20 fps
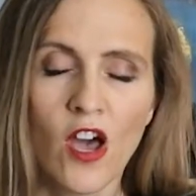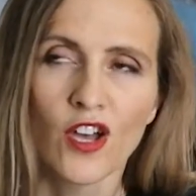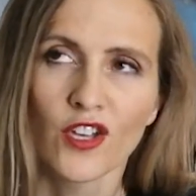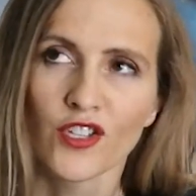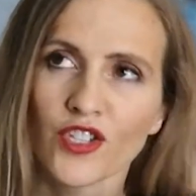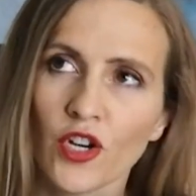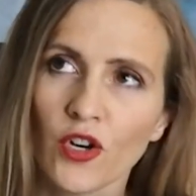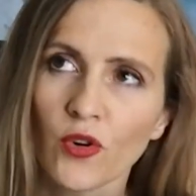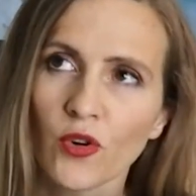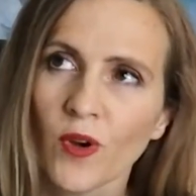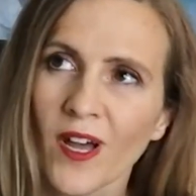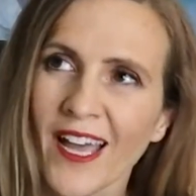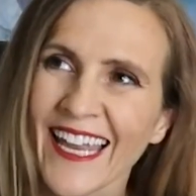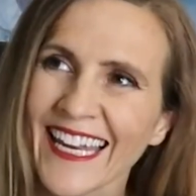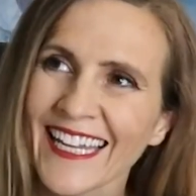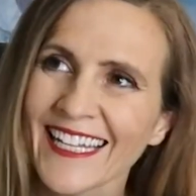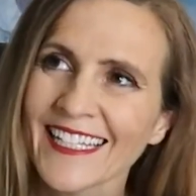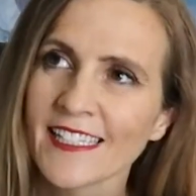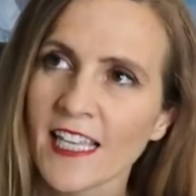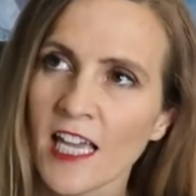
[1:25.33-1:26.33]
So an
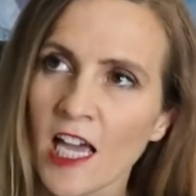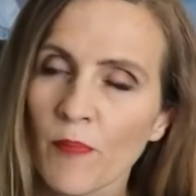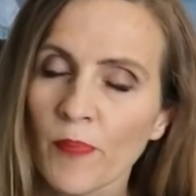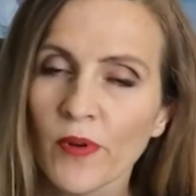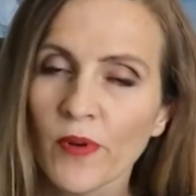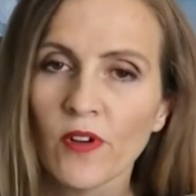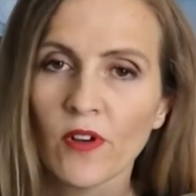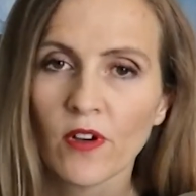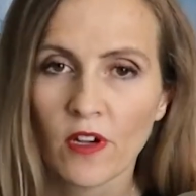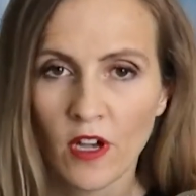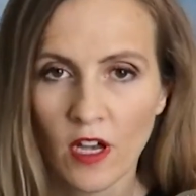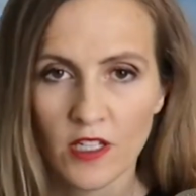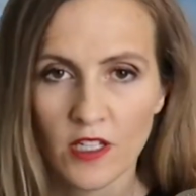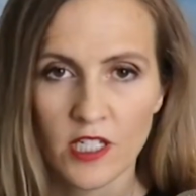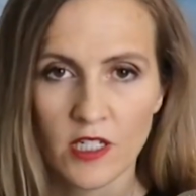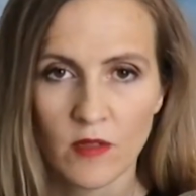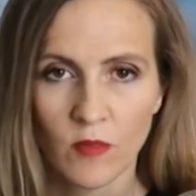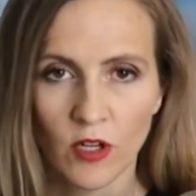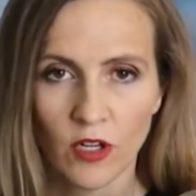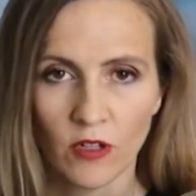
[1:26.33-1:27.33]
example
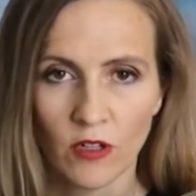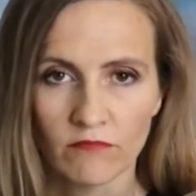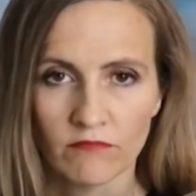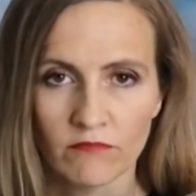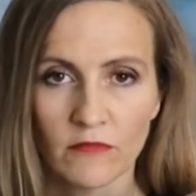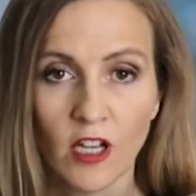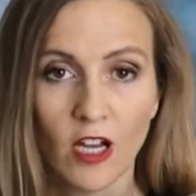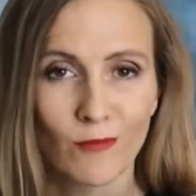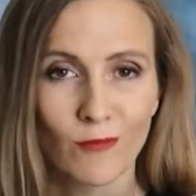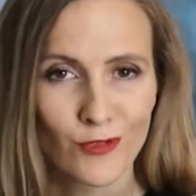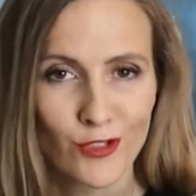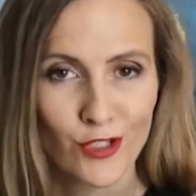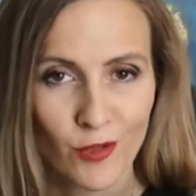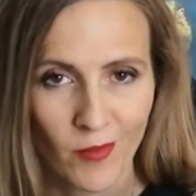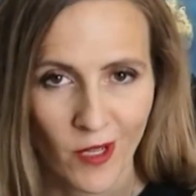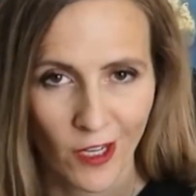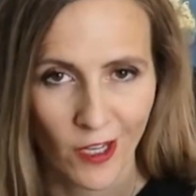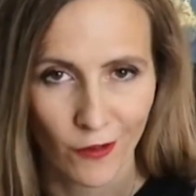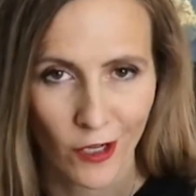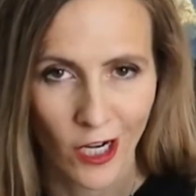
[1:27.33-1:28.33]
customer comes to me,
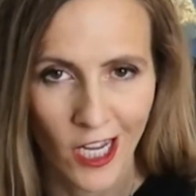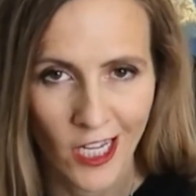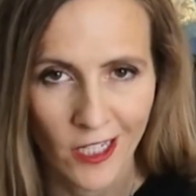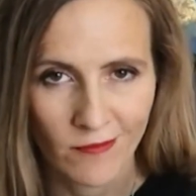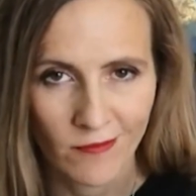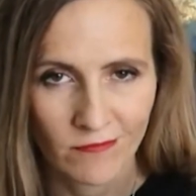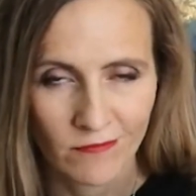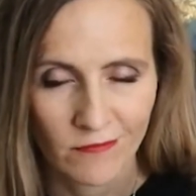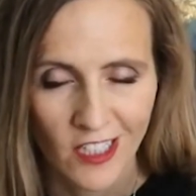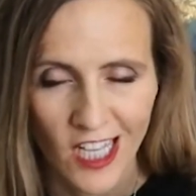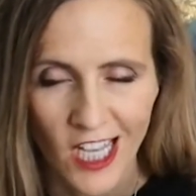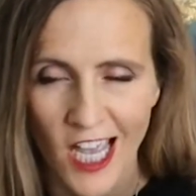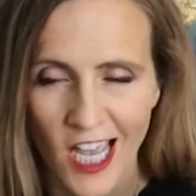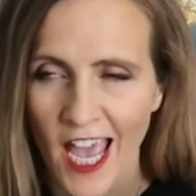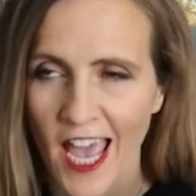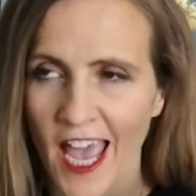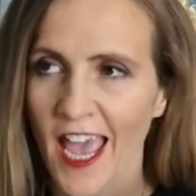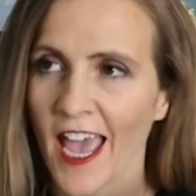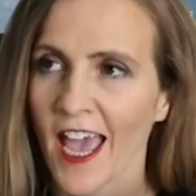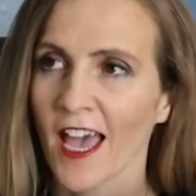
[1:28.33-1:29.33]
right?
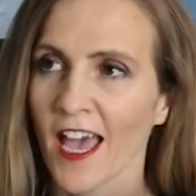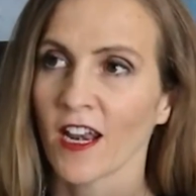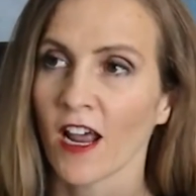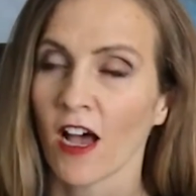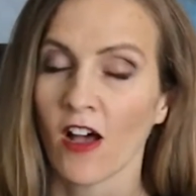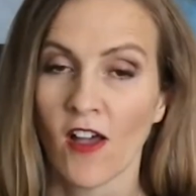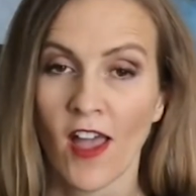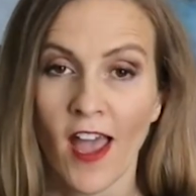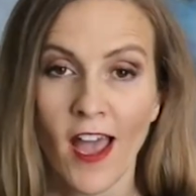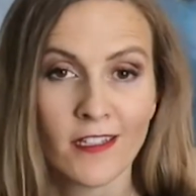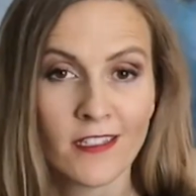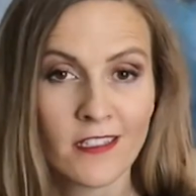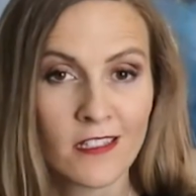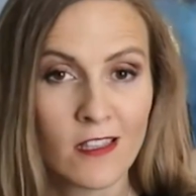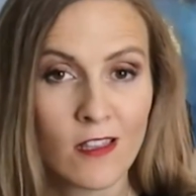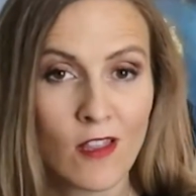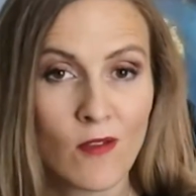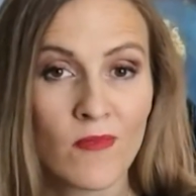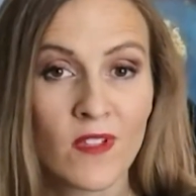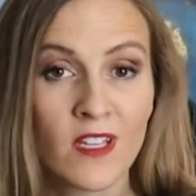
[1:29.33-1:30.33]
And I ask
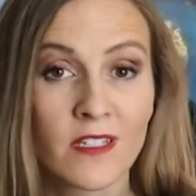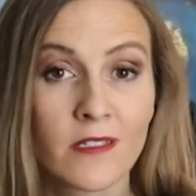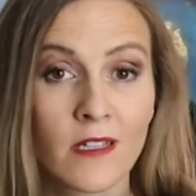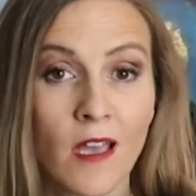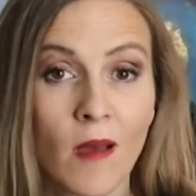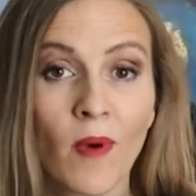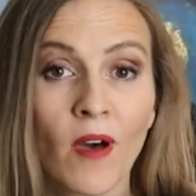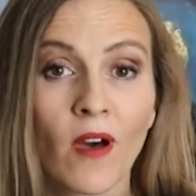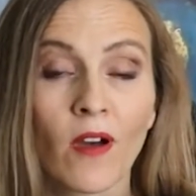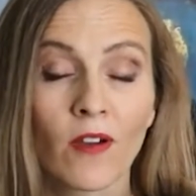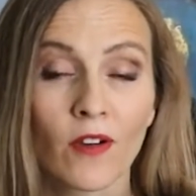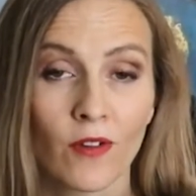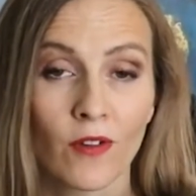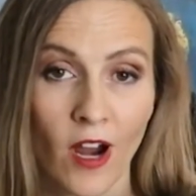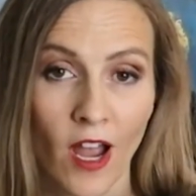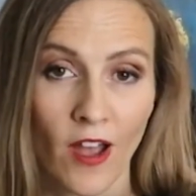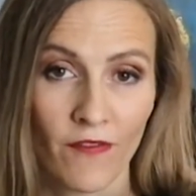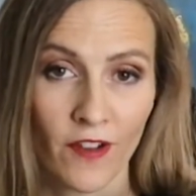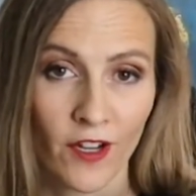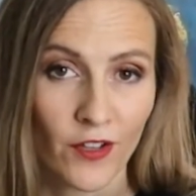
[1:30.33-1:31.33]
them the
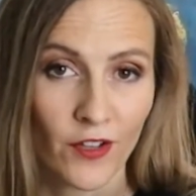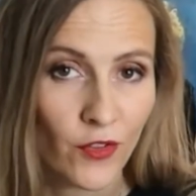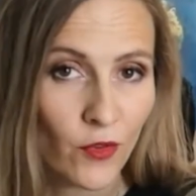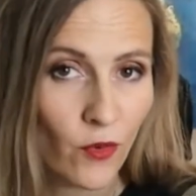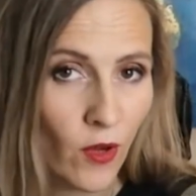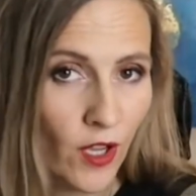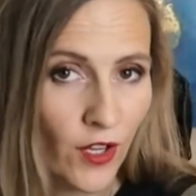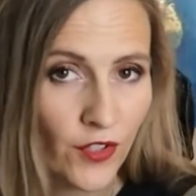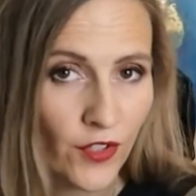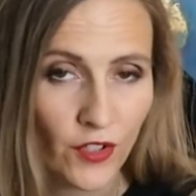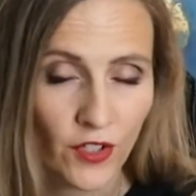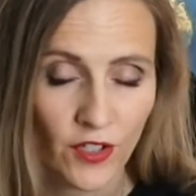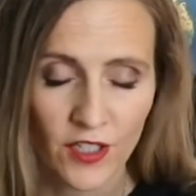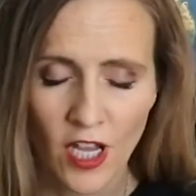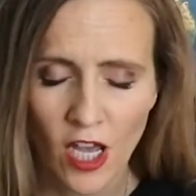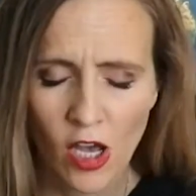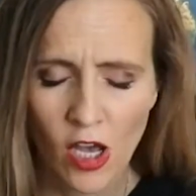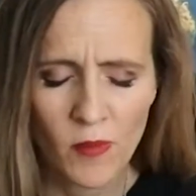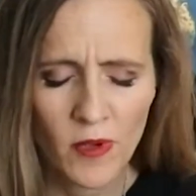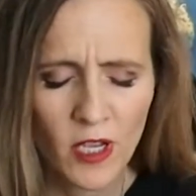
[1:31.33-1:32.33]
demographics question.
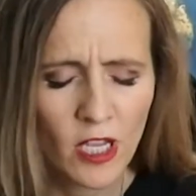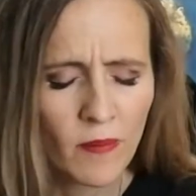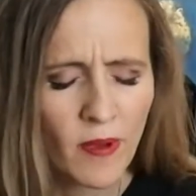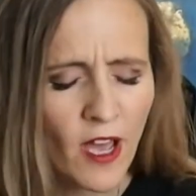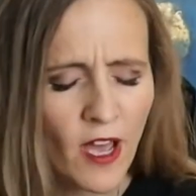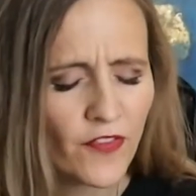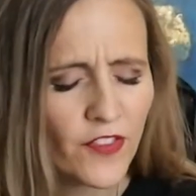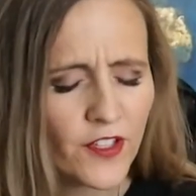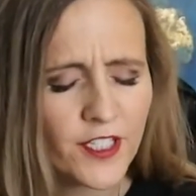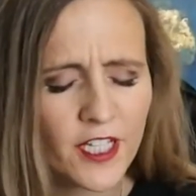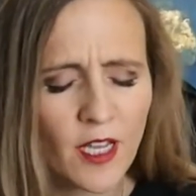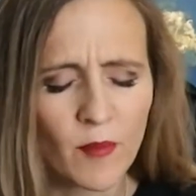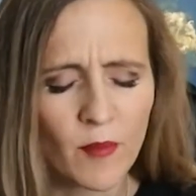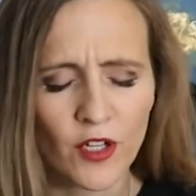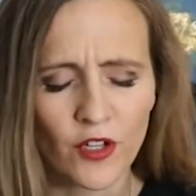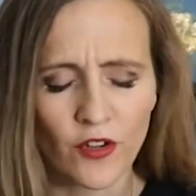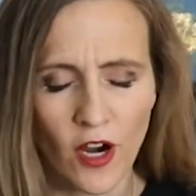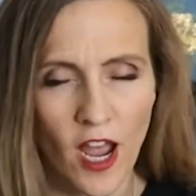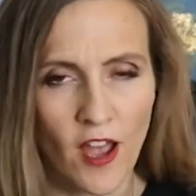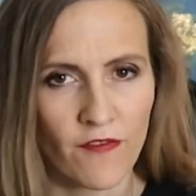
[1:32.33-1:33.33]
Tell me about the
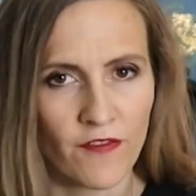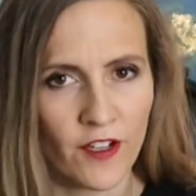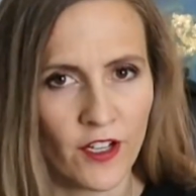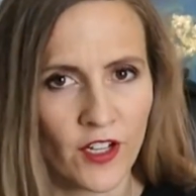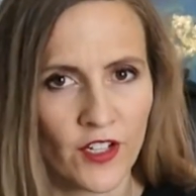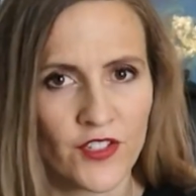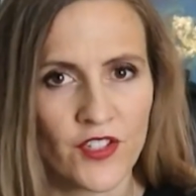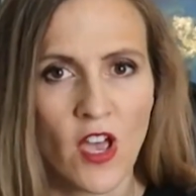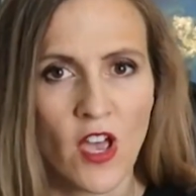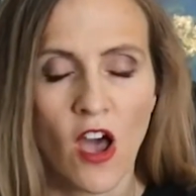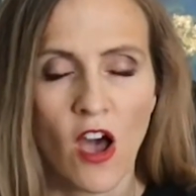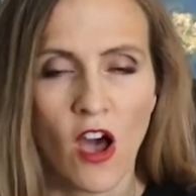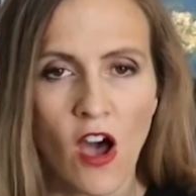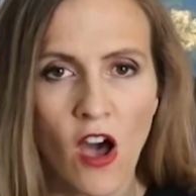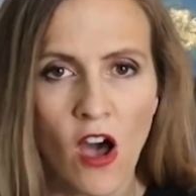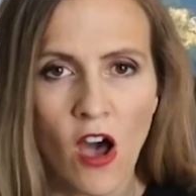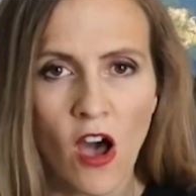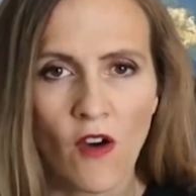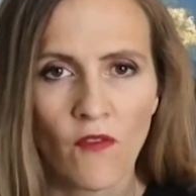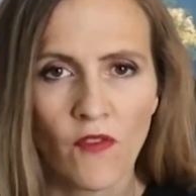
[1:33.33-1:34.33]
demographics
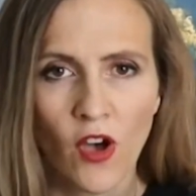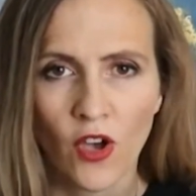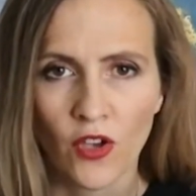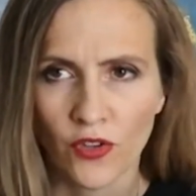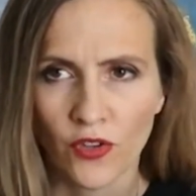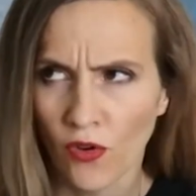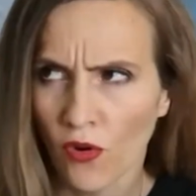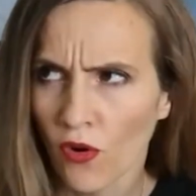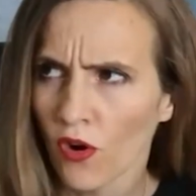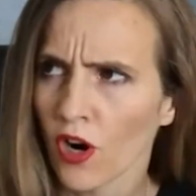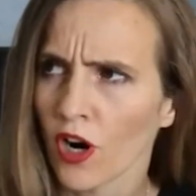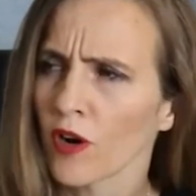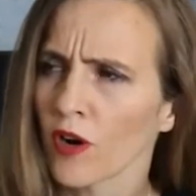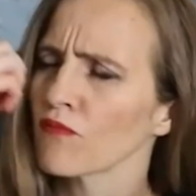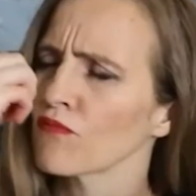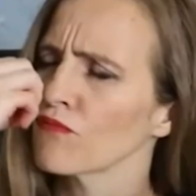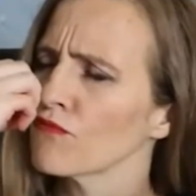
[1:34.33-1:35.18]
of your